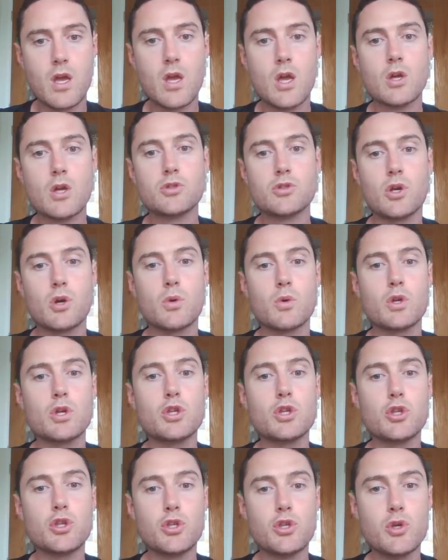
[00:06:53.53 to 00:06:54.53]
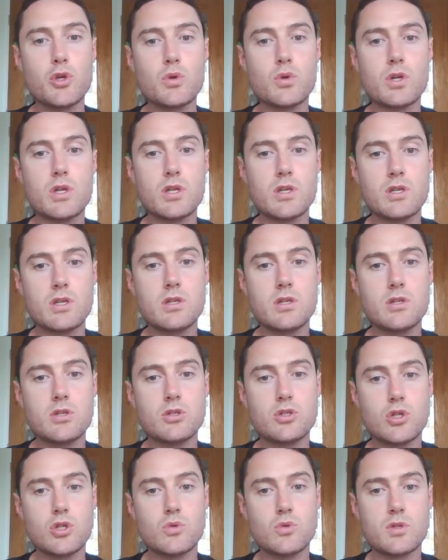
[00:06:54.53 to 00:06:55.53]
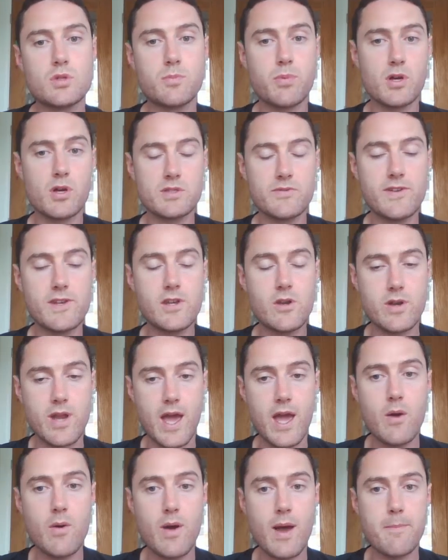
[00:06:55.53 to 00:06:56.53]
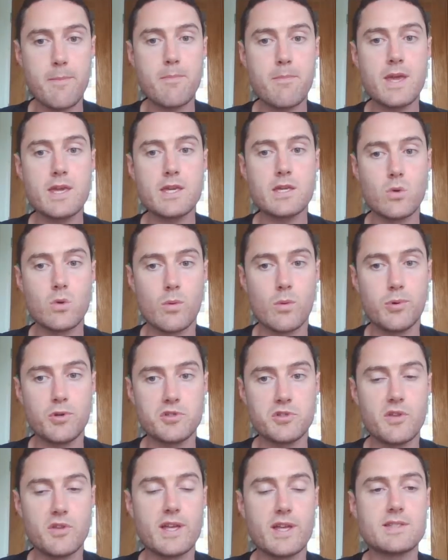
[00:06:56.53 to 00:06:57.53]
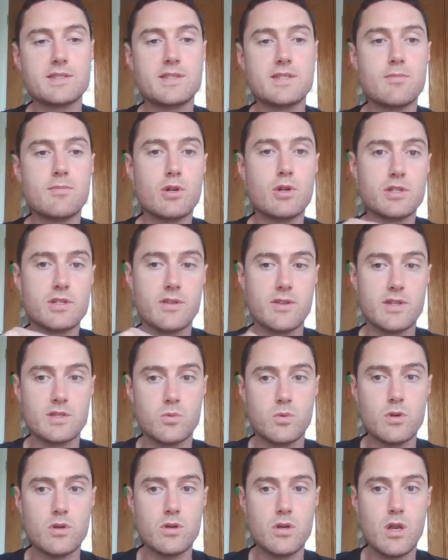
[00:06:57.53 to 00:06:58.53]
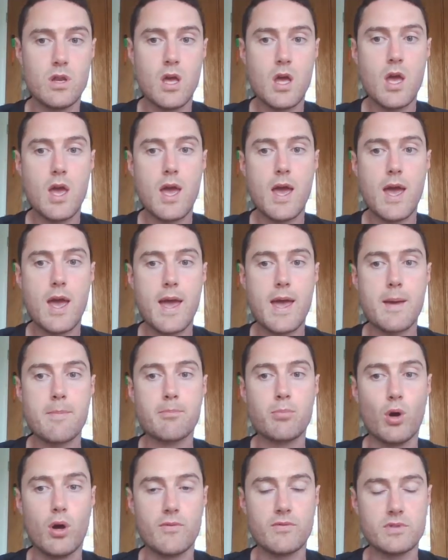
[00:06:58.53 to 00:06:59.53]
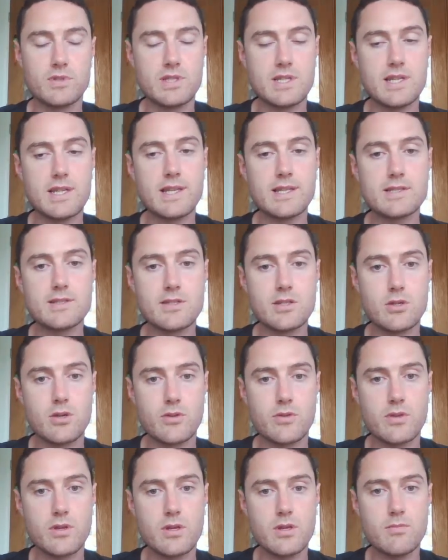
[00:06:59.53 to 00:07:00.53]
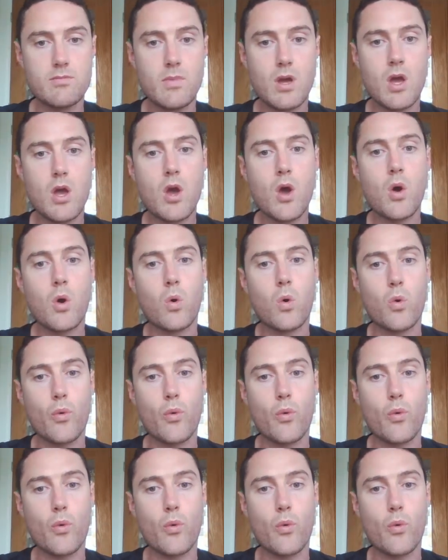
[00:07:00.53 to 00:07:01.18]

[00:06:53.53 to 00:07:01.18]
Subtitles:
So you can choose to pause the video now and make your puzzle that's similar to this one, but obviously links to your theme, or